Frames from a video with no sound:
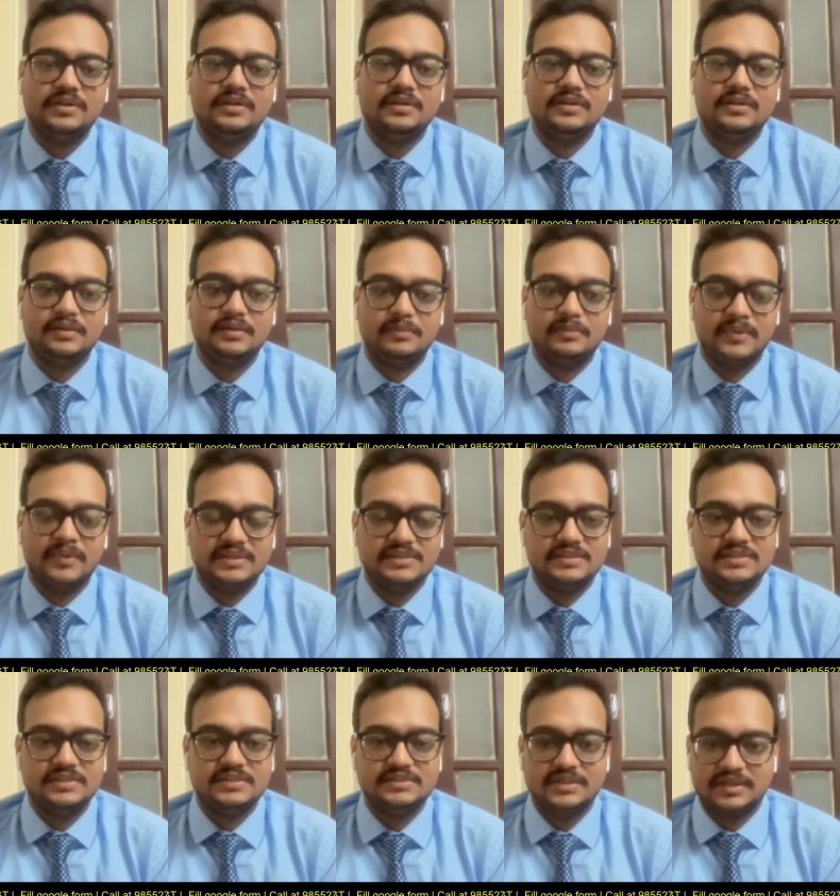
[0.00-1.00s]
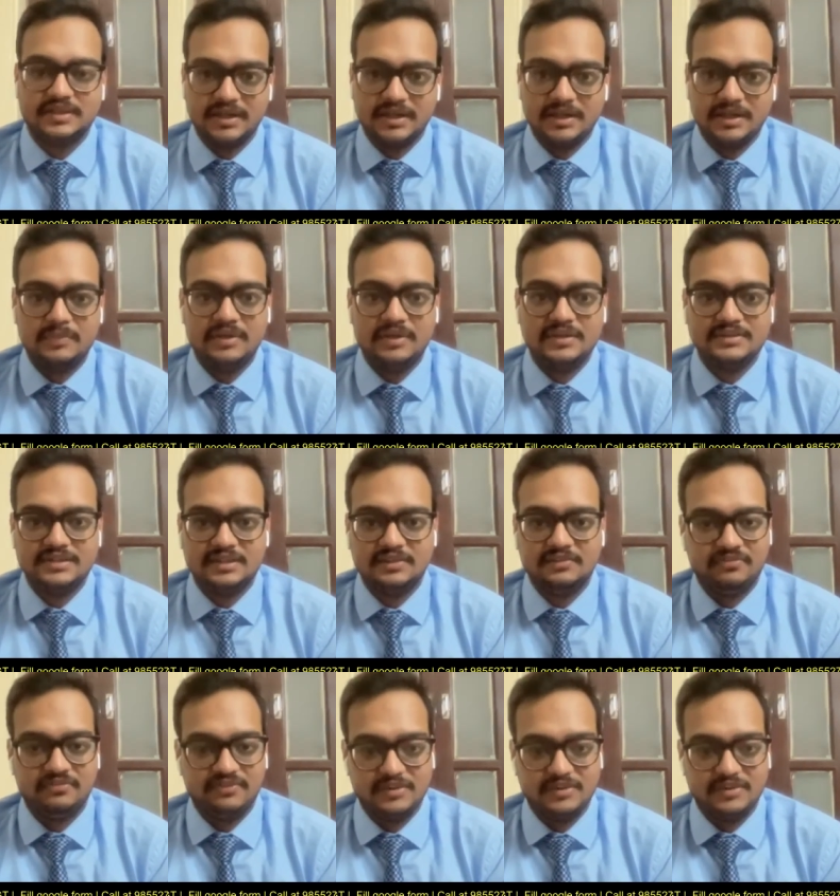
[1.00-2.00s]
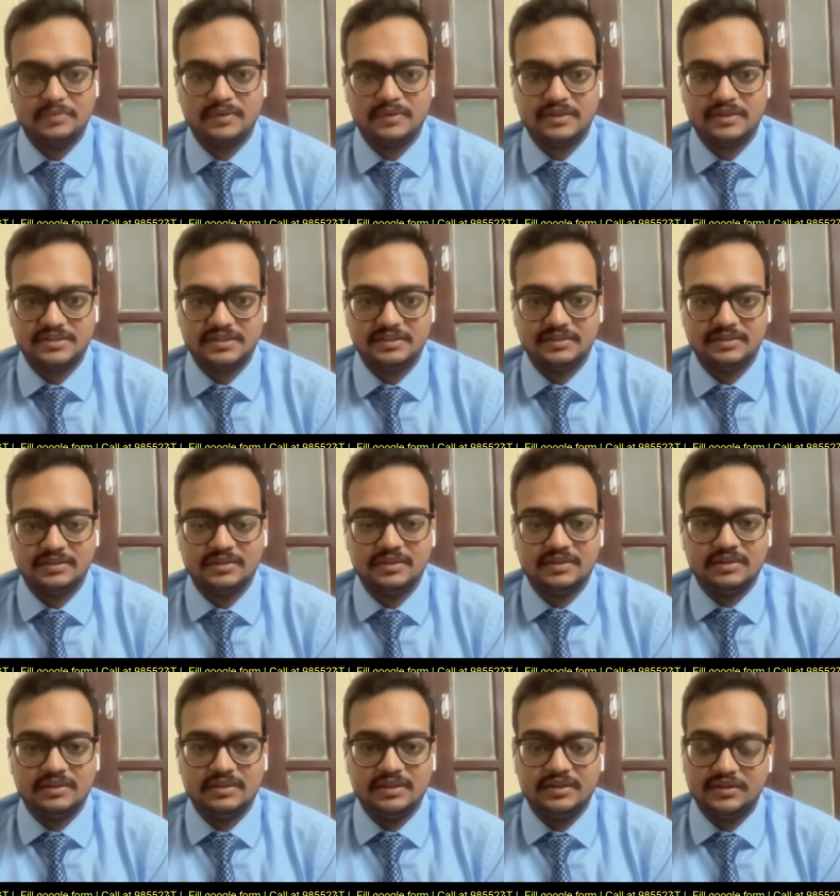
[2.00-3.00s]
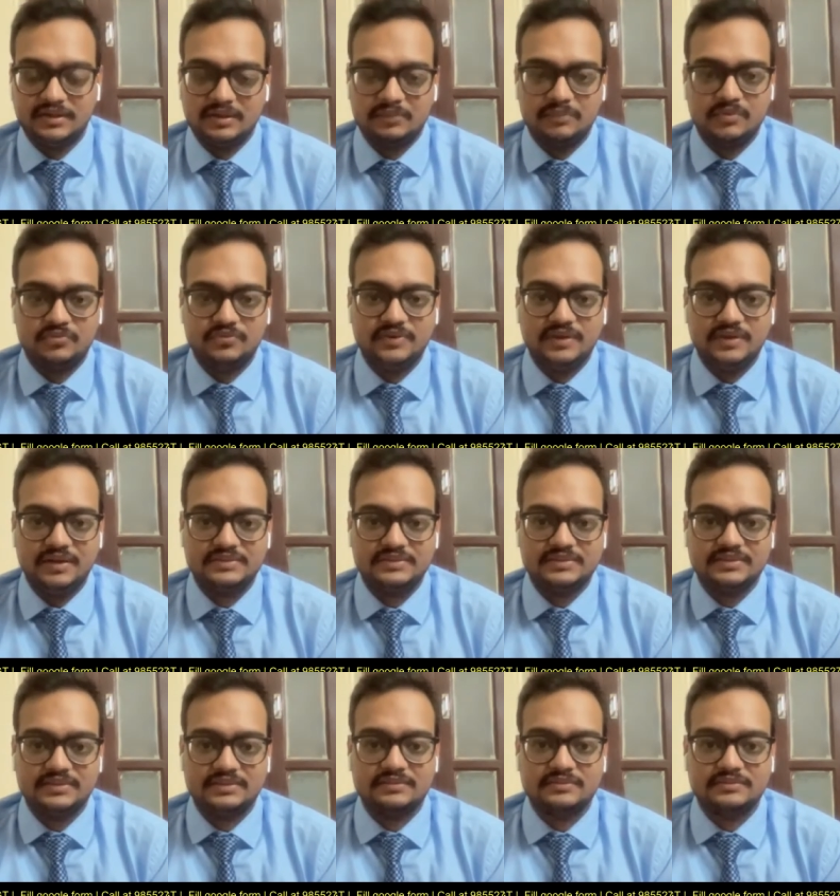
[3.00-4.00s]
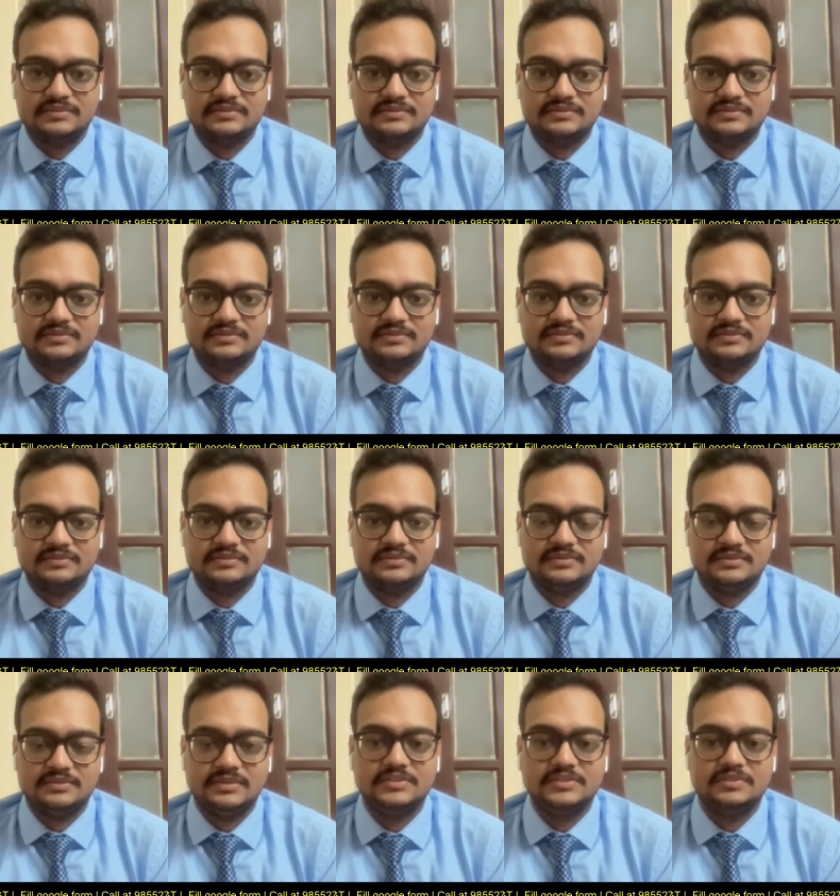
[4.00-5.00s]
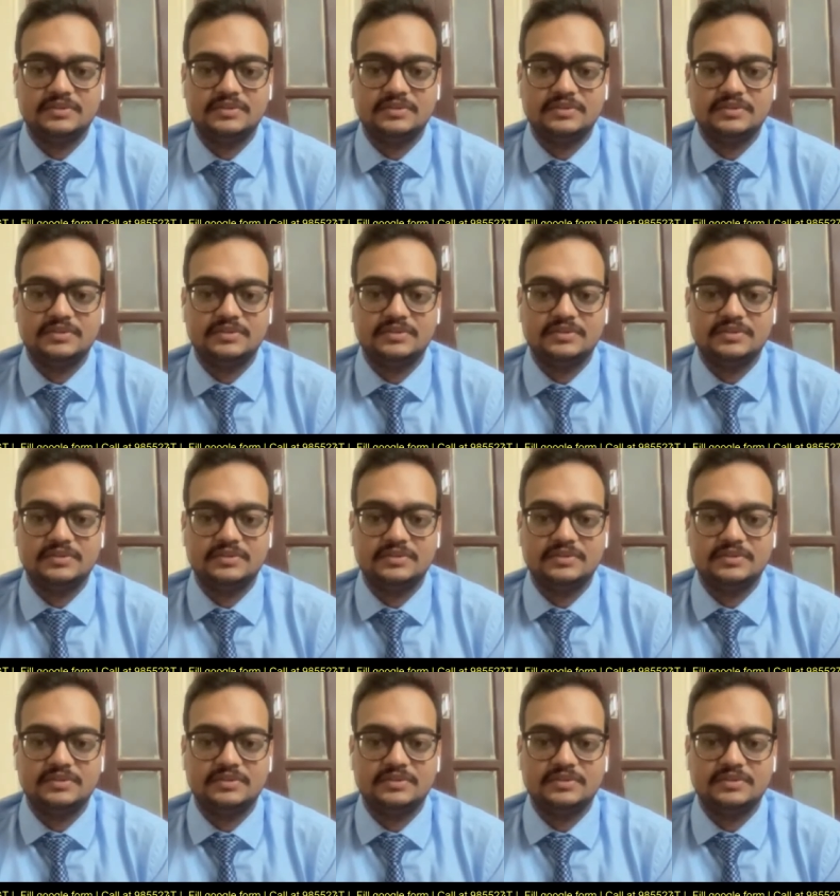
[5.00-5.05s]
we measure the sir gain margin and phase margin in term of that mm-hmm. sir.